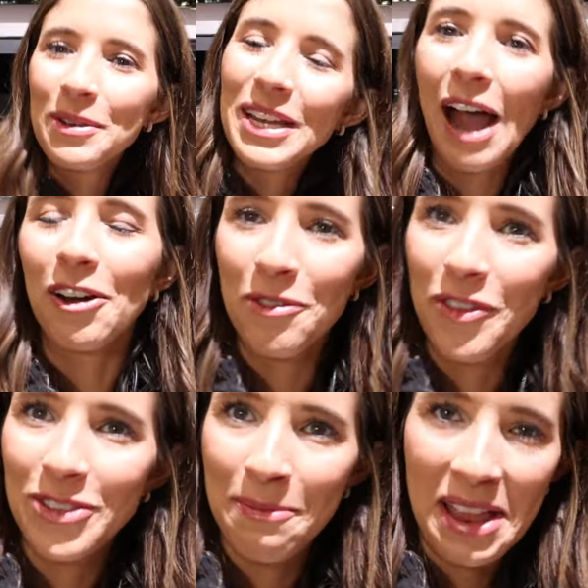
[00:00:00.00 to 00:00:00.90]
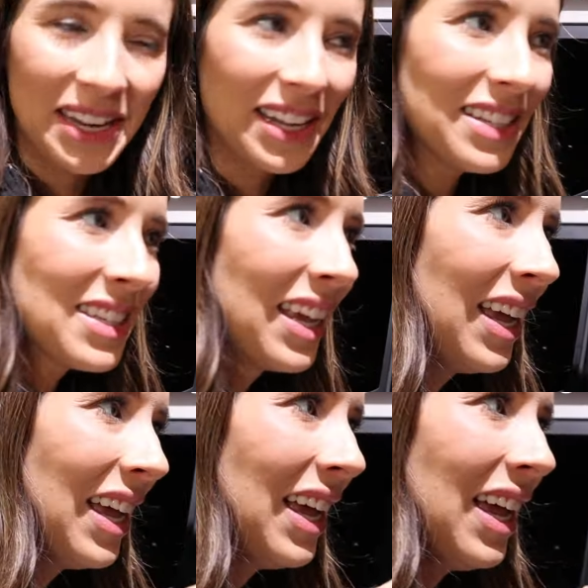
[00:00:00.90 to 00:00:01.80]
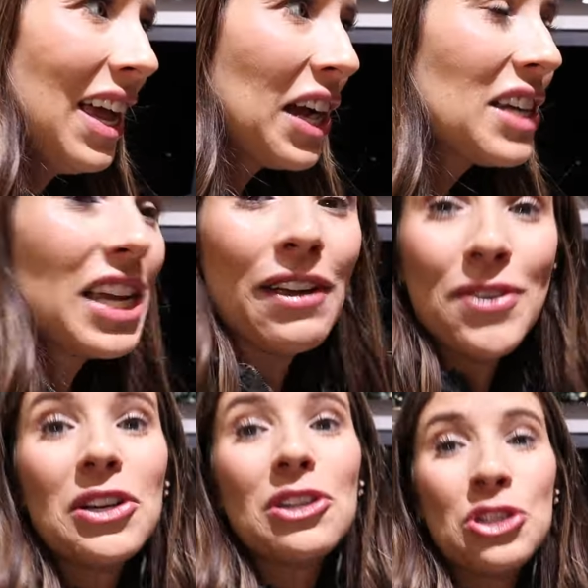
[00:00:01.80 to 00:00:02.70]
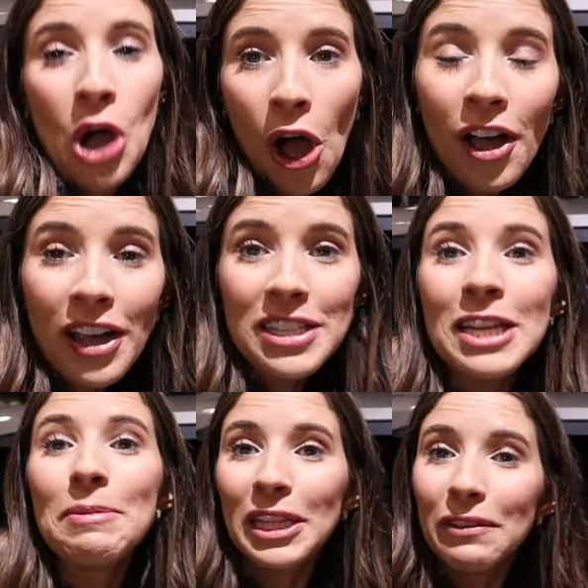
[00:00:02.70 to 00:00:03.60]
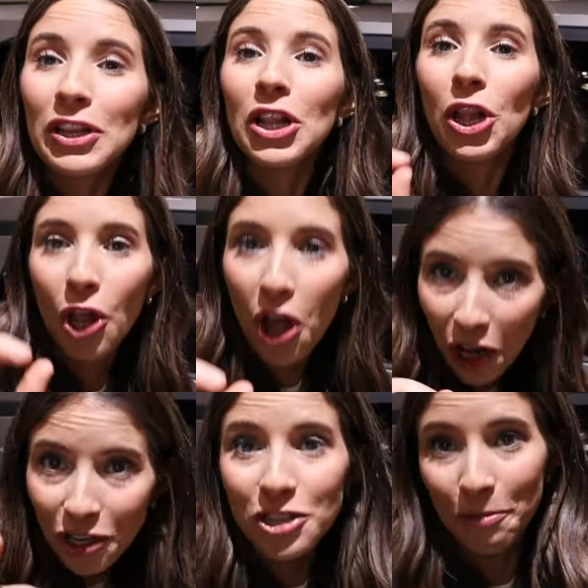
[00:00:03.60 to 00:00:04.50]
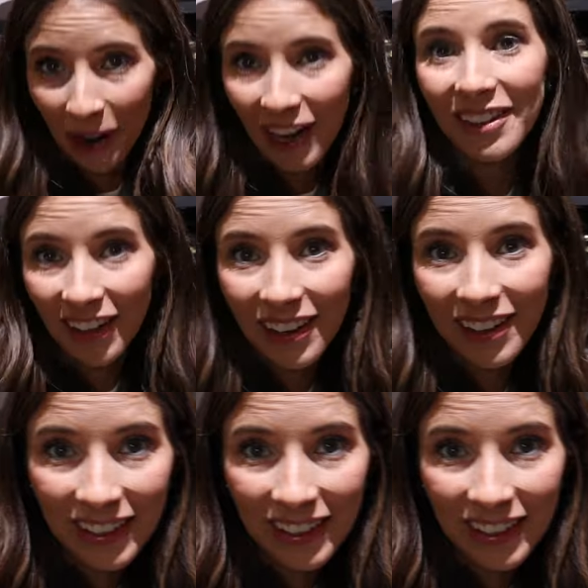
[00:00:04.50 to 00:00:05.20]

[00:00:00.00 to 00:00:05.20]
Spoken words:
and not remove those amenities? Because I guess so, your dog is gonna be living large back there.